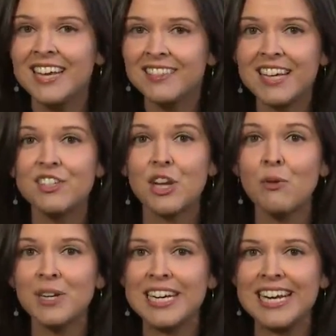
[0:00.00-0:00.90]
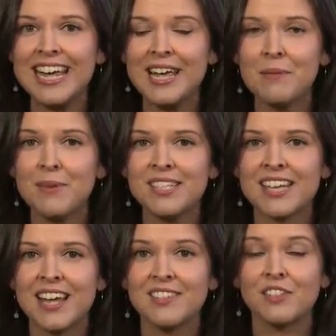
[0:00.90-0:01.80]
they don't need him,
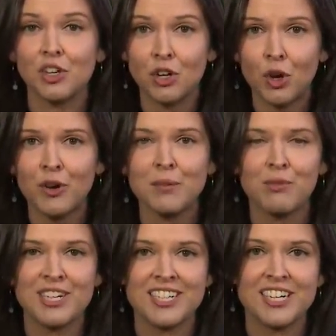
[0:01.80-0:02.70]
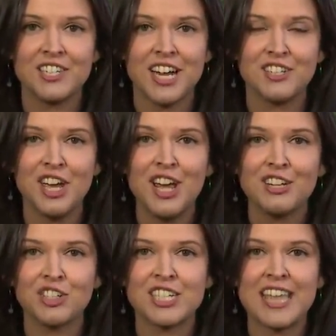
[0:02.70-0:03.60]
saying that the current president does
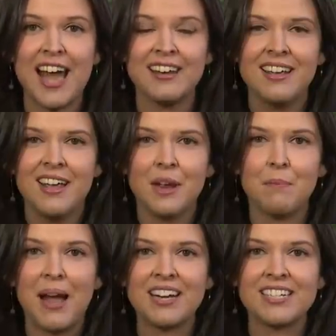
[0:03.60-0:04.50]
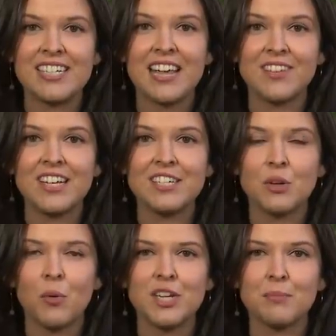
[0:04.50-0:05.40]
just that. And Biden saying that he's
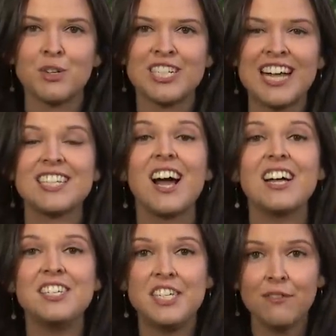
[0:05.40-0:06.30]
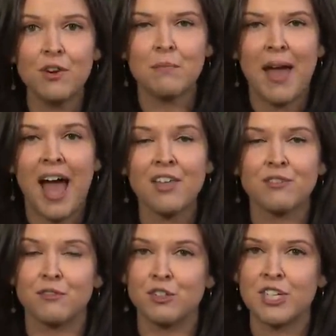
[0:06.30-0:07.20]
going to present a different path
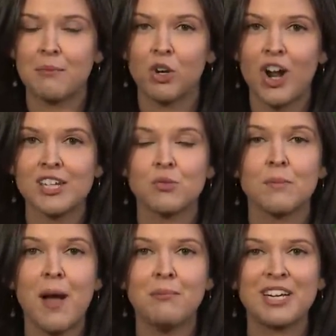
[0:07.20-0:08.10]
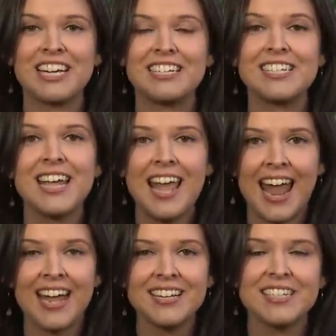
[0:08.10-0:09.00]
for Democrats, Republicans, and